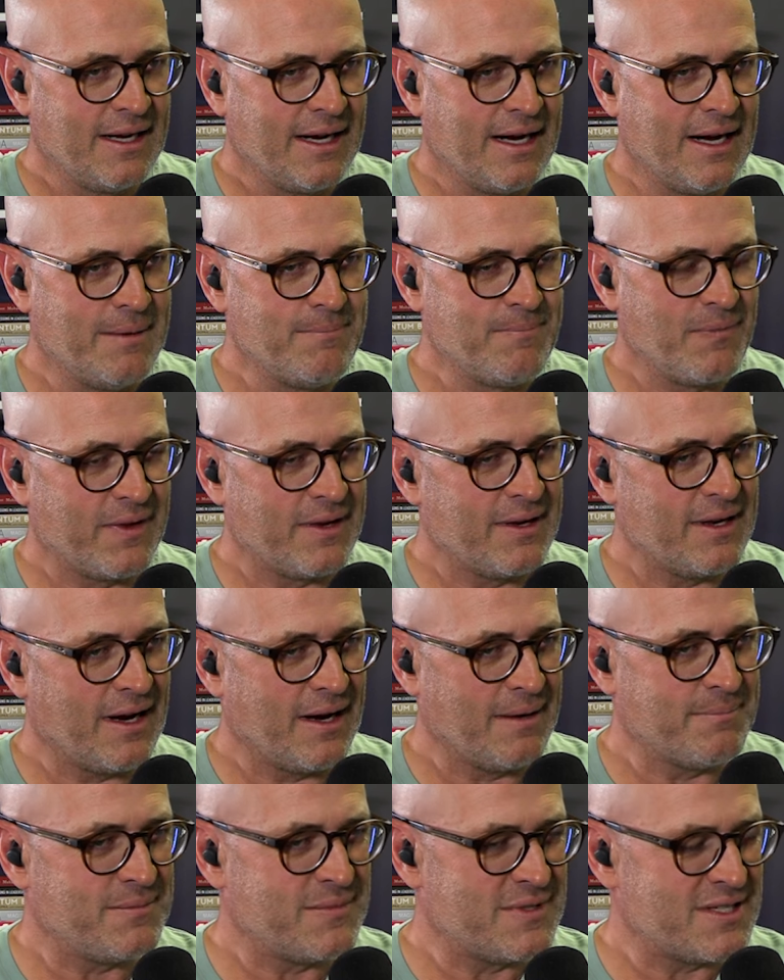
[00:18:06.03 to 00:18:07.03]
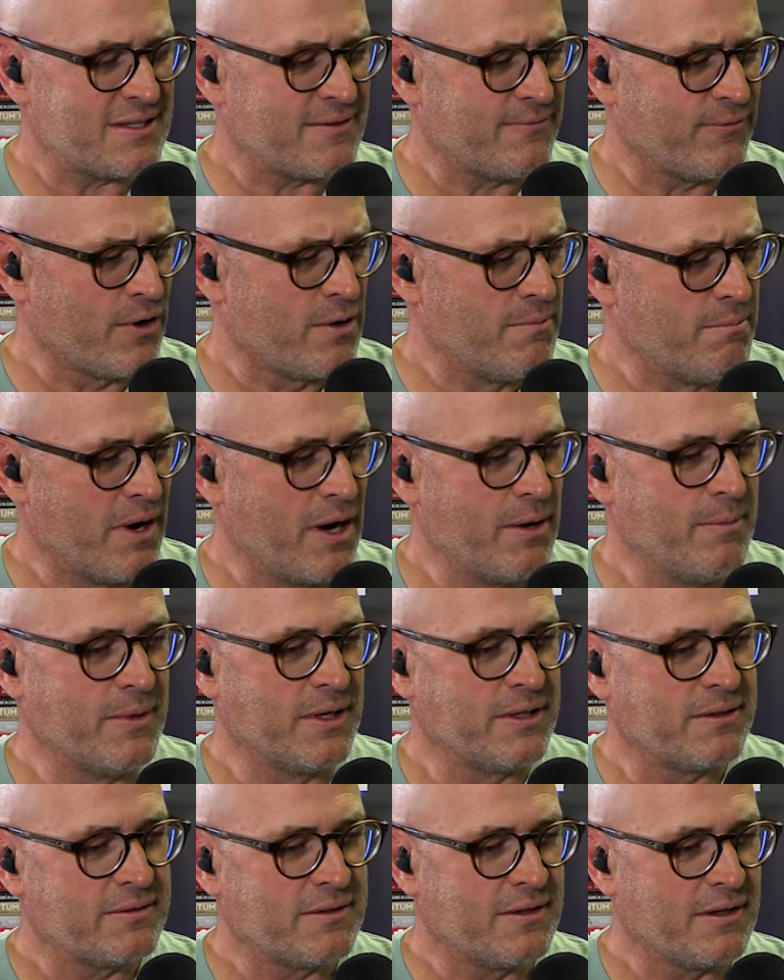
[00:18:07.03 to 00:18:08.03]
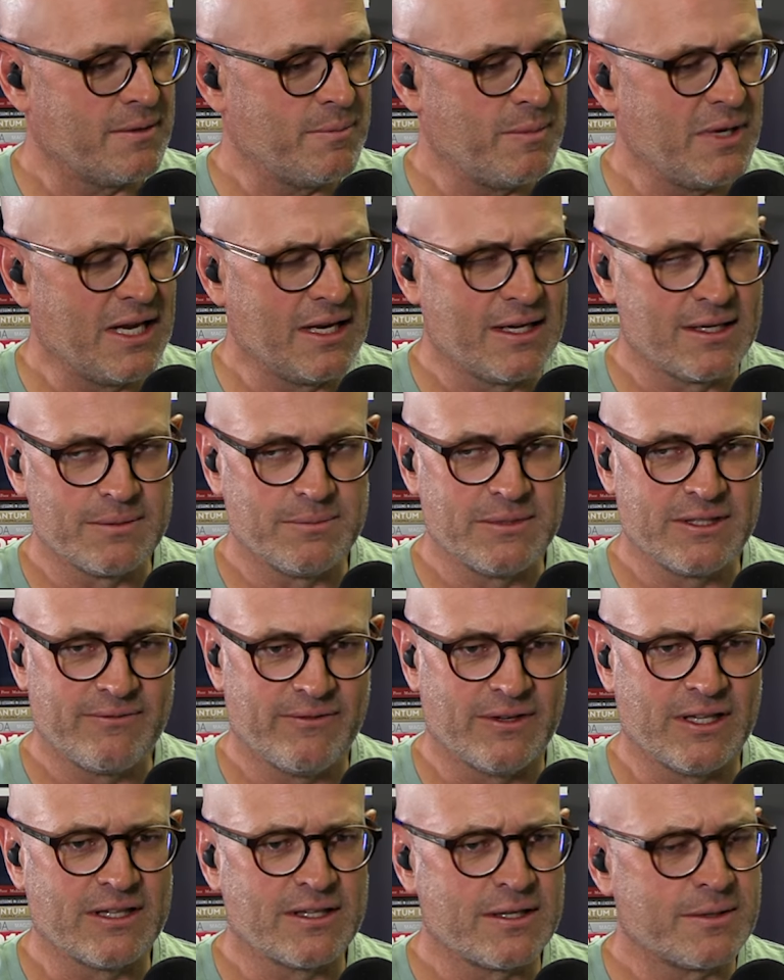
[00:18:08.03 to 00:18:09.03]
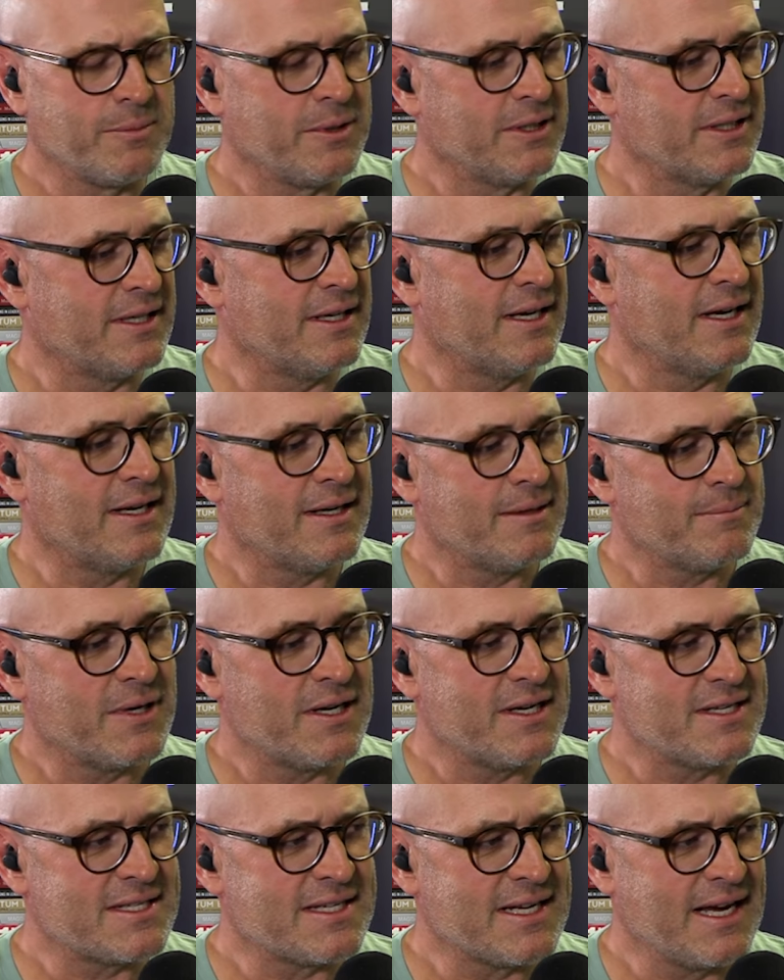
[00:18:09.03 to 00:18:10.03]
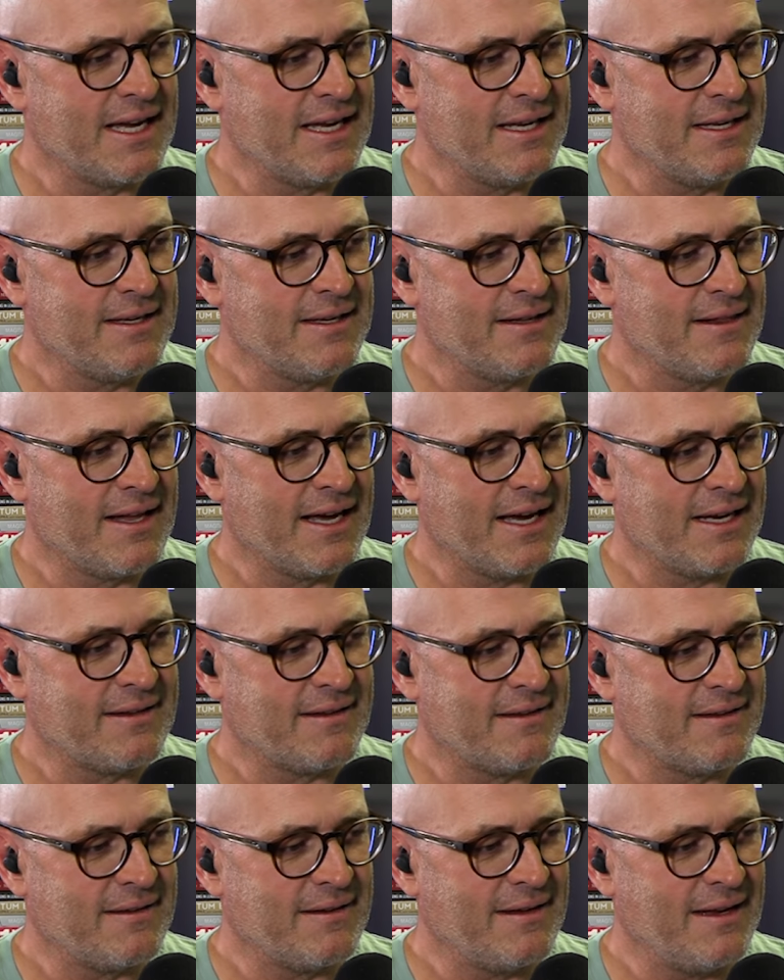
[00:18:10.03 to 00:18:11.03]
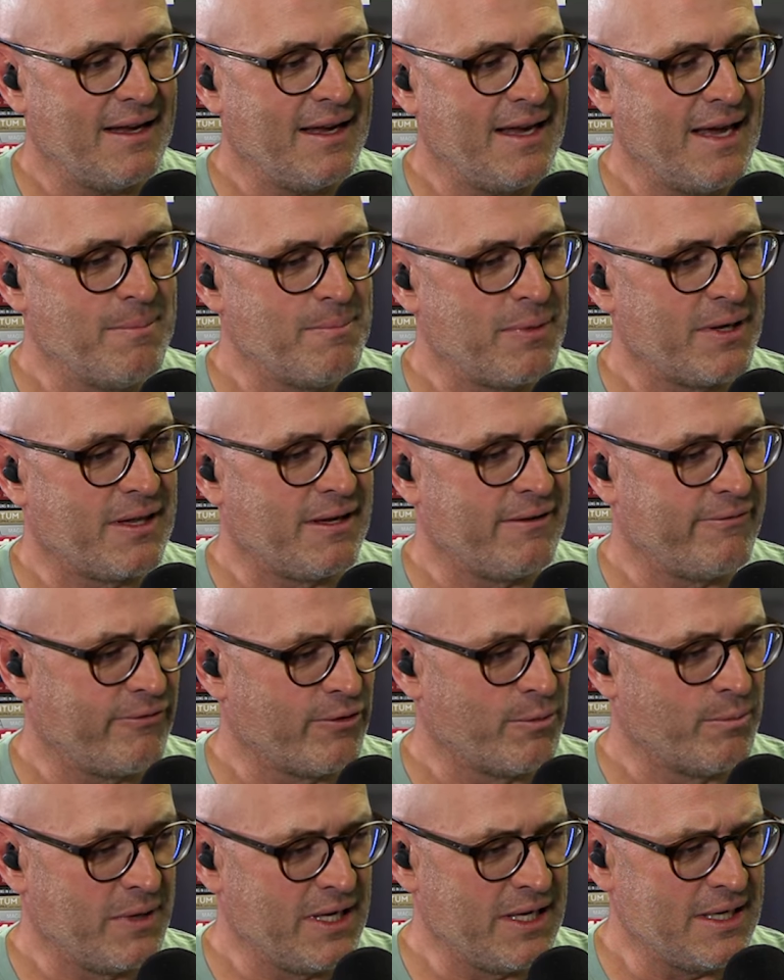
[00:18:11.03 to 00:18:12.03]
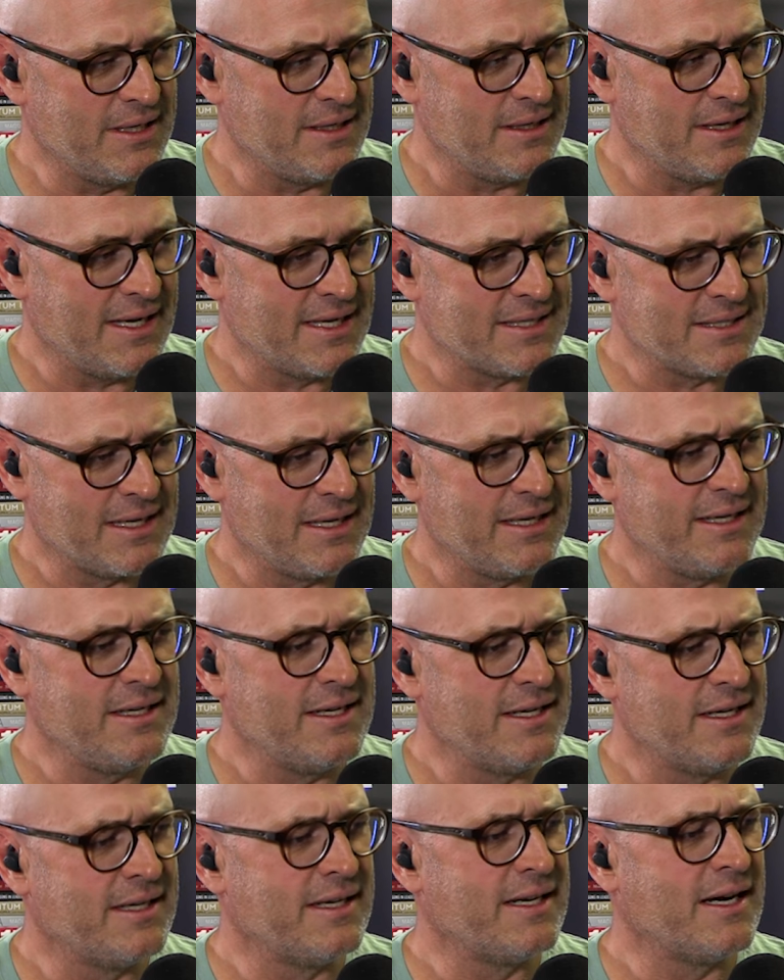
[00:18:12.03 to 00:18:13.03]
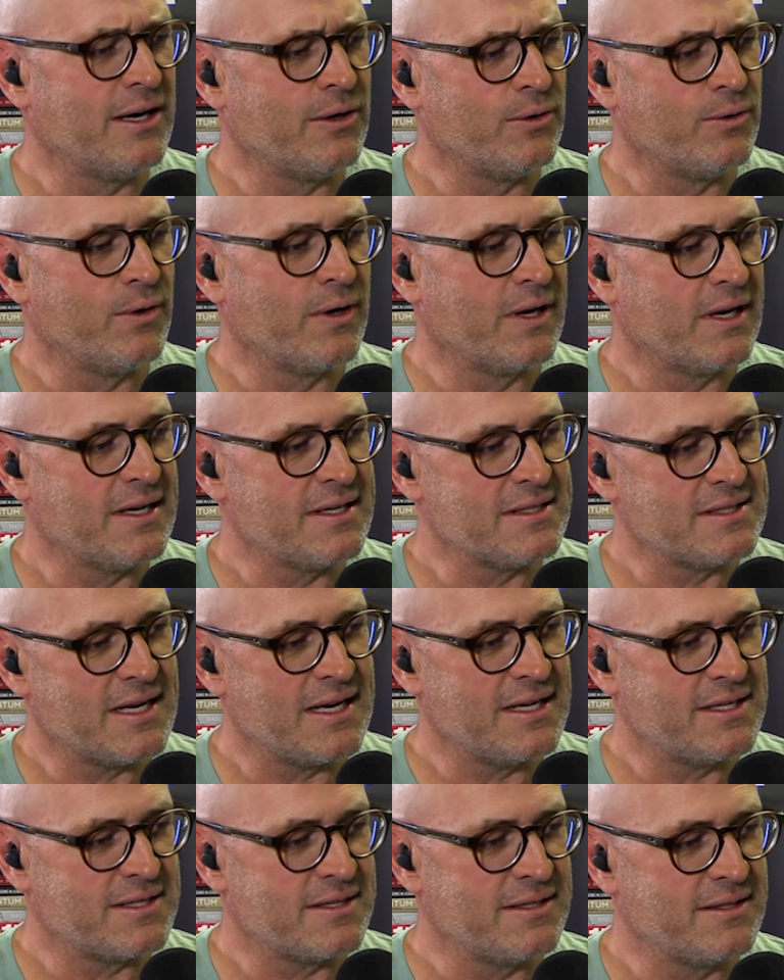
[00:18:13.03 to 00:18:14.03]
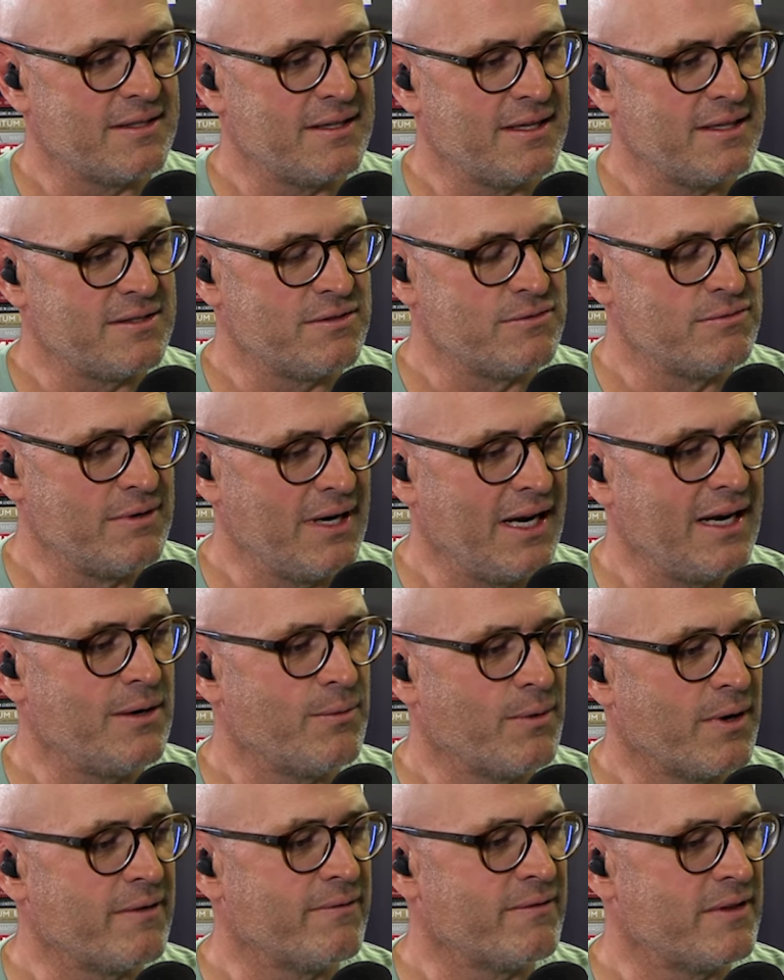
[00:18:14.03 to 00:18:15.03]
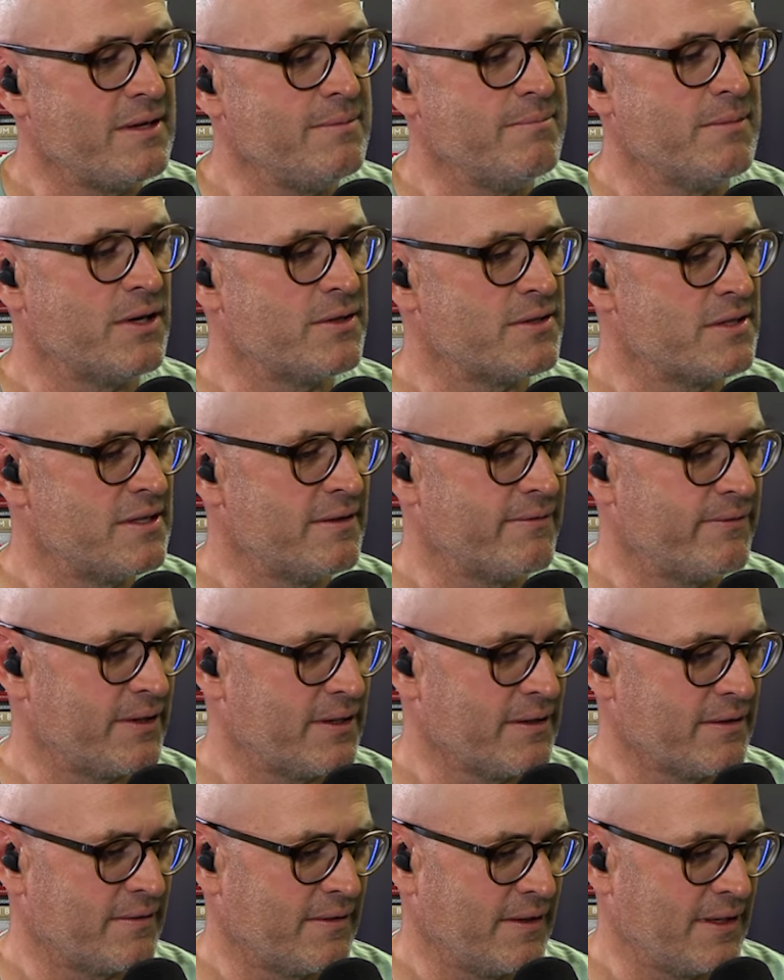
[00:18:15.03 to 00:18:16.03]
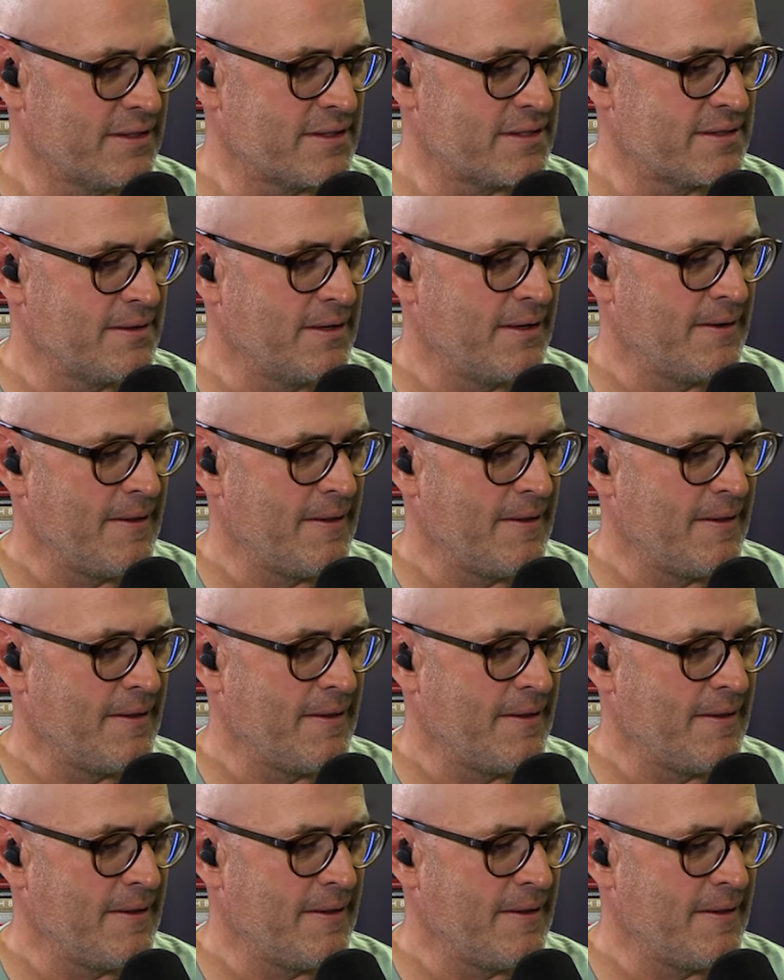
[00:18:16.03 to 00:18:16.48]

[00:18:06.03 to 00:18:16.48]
I'm just for a moment going to be a little bit vulnerable here, and I'm going to say that empathy for me as a leader in our organization is really one of the most difficult things.